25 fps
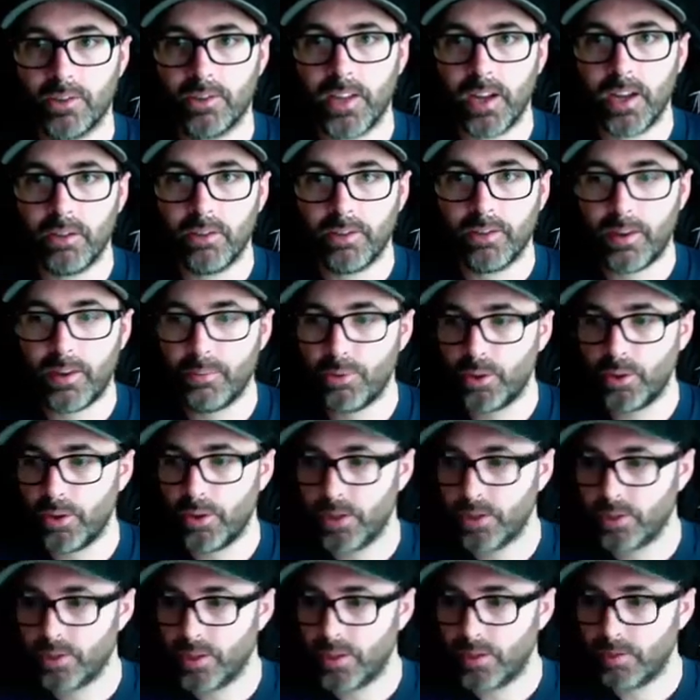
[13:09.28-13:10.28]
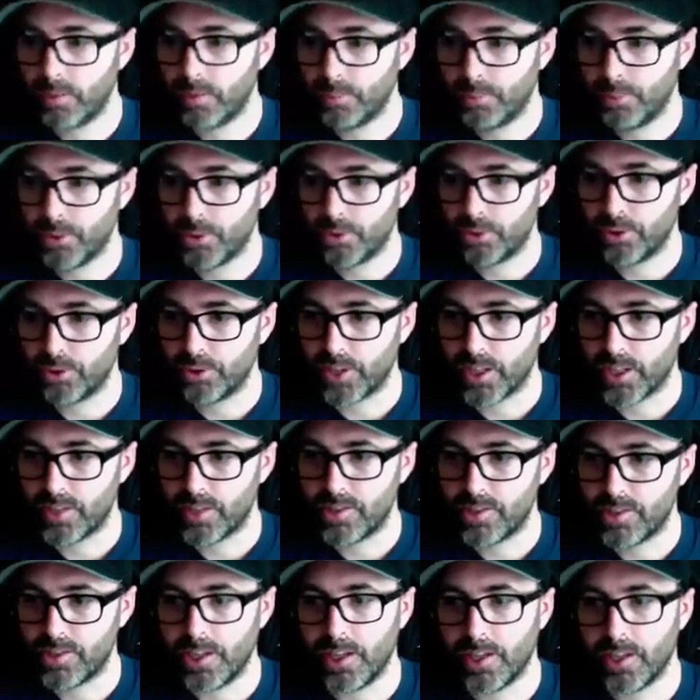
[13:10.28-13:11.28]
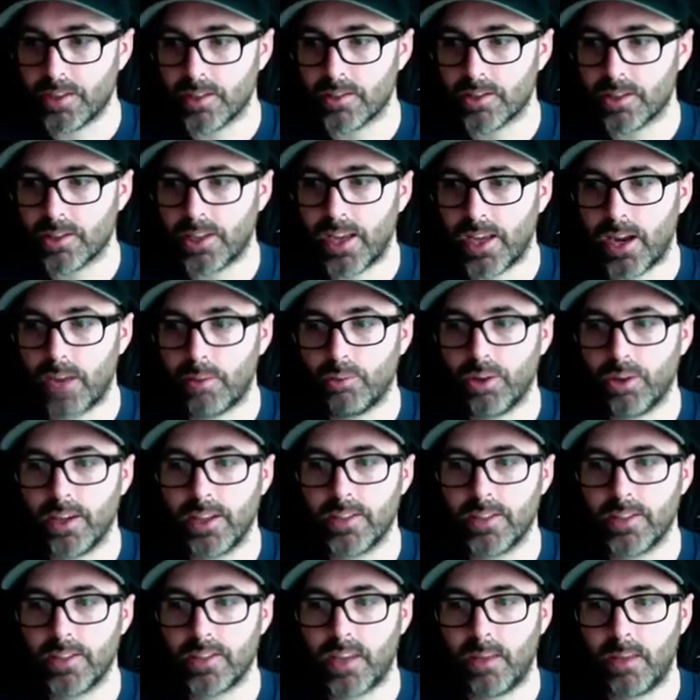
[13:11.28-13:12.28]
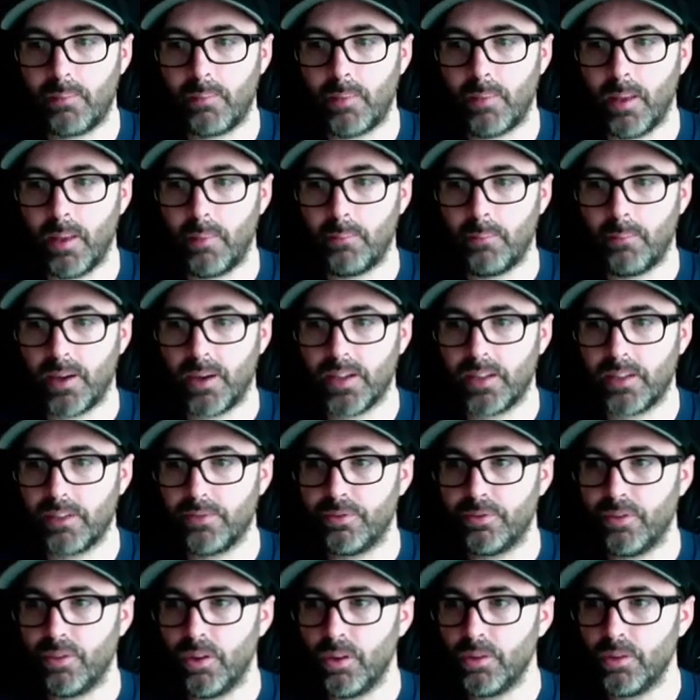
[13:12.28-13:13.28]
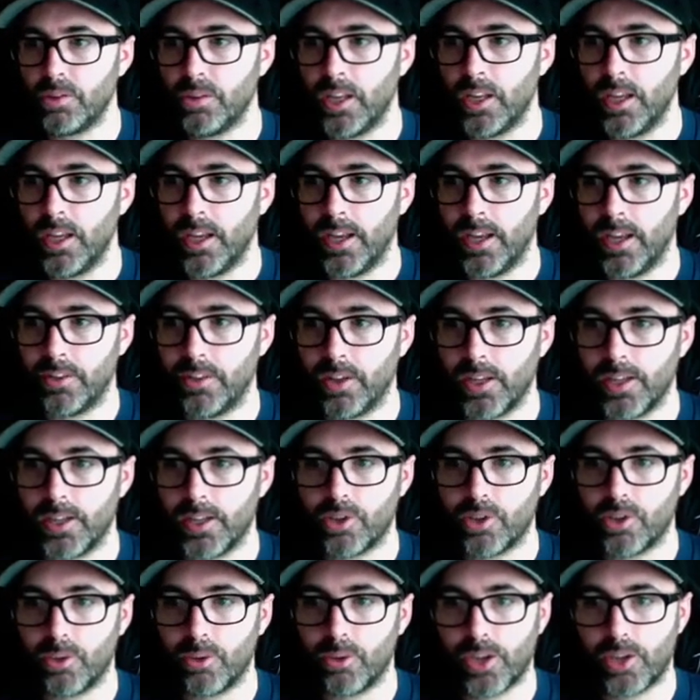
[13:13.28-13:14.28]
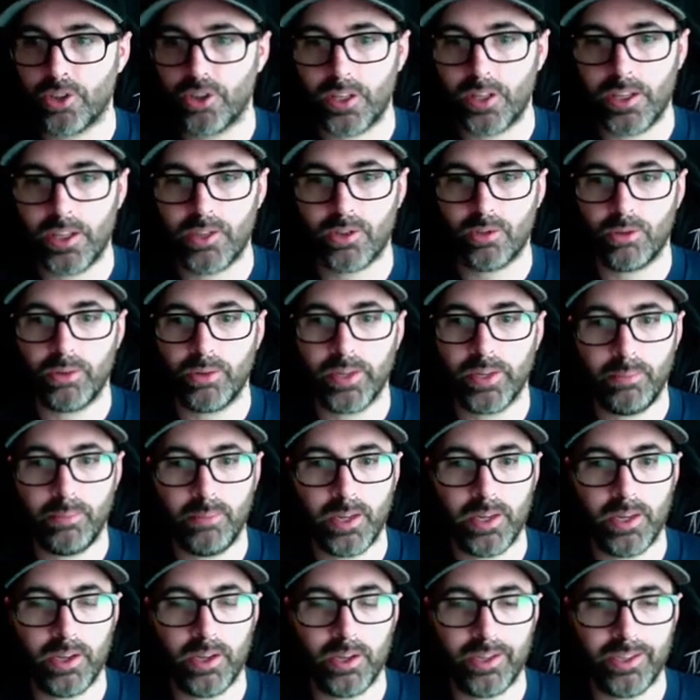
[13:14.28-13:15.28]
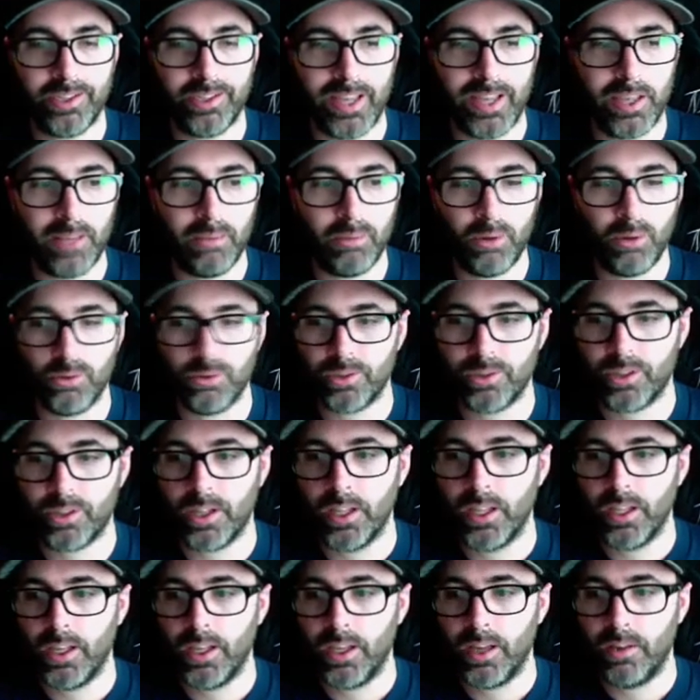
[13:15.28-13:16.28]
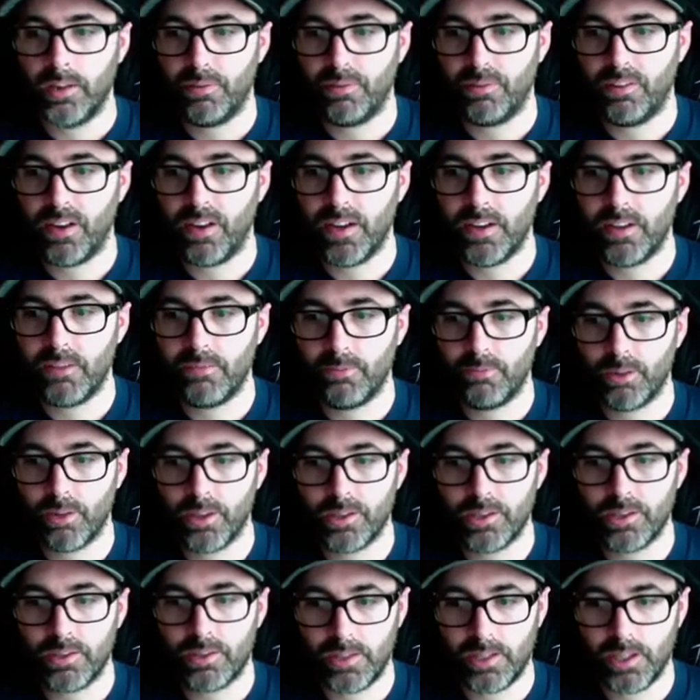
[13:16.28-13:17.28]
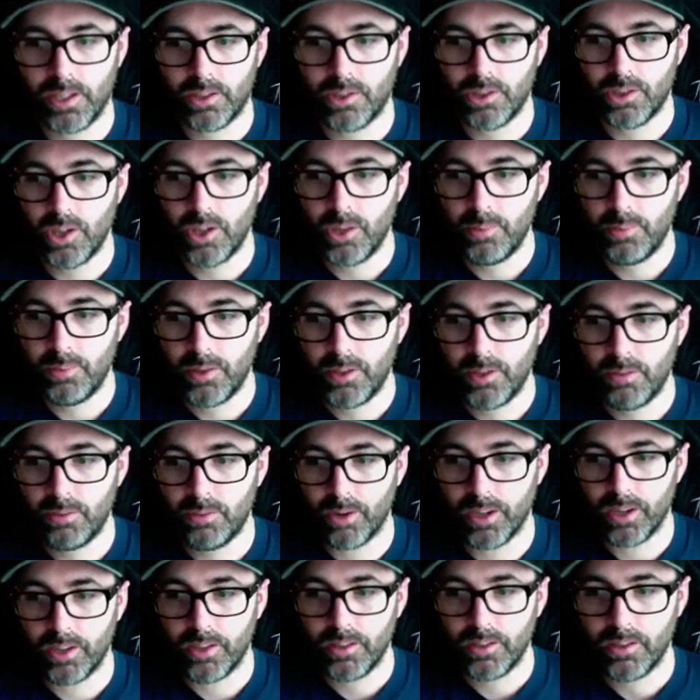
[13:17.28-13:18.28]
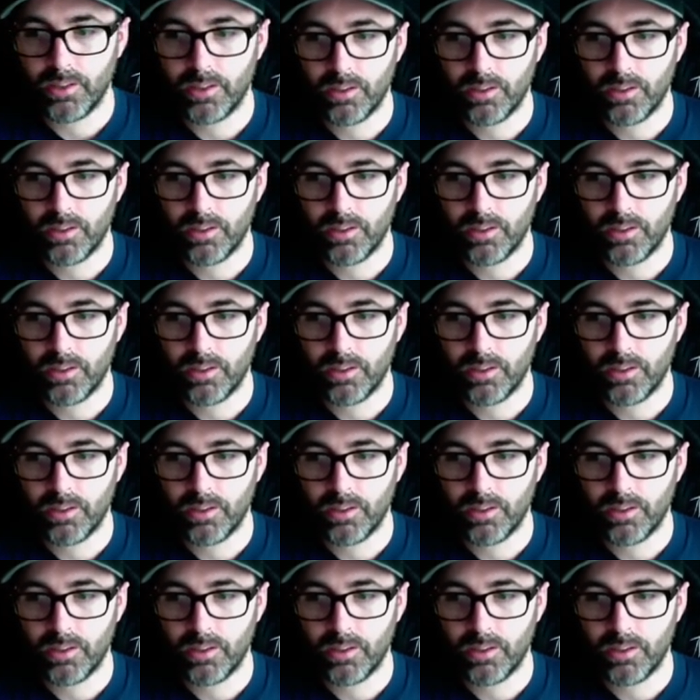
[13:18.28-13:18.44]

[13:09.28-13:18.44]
now if I'm going to the develop module, you can see it's the camera landscape by default, and the lens correction has already been enabled. If I wanted the Adobe one,